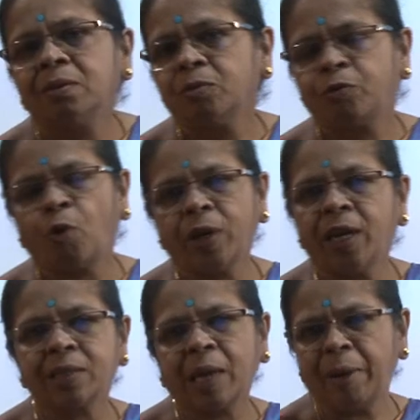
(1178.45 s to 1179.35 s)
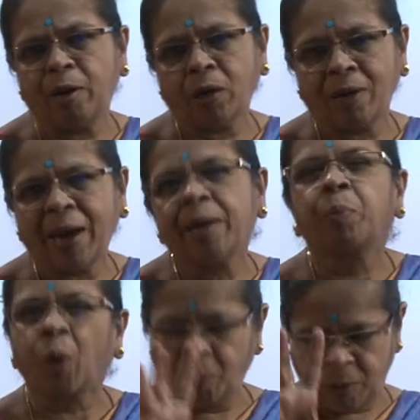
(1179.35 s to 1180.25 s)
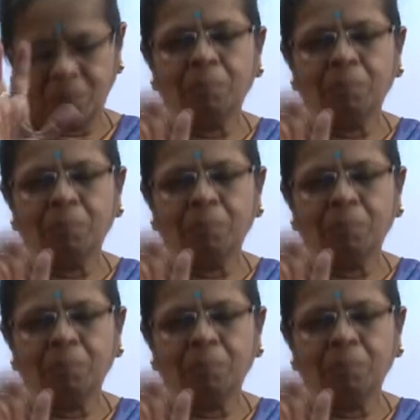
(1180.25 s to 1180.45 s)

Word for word: four years I may not have had a problem,